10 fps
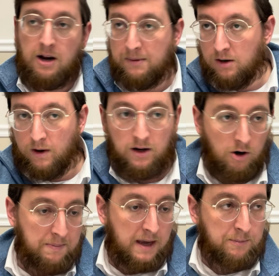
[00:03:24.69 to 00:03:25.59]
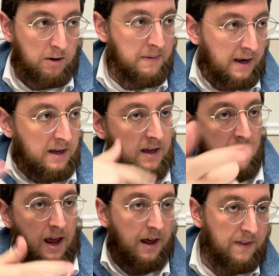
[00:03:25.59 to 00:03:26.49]
I'm going to want to go make more money
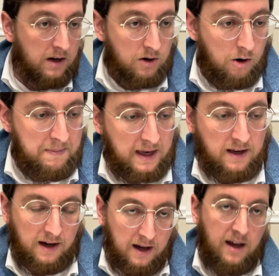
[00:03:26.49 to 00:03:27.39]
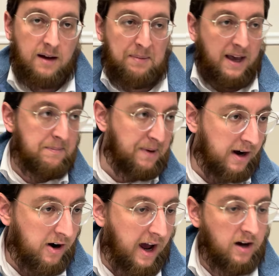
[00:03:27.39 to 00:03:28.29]
and then go buy a
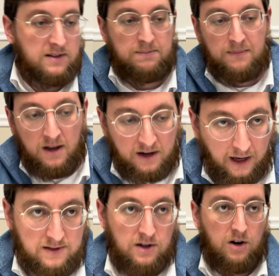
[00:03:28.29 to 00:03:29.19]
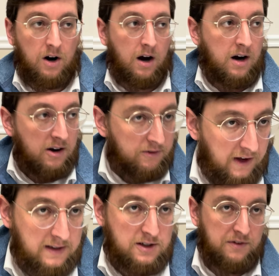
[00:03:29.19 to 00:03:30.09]
better house, nicer car,
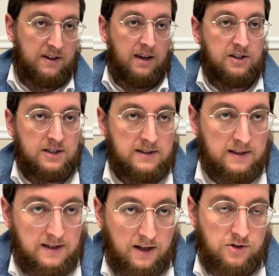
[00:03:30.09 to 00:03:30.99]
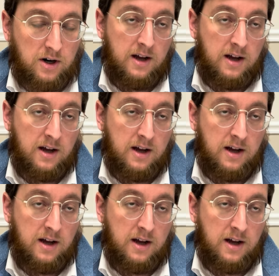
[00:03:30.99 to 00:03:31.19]
fancier vacations, etc.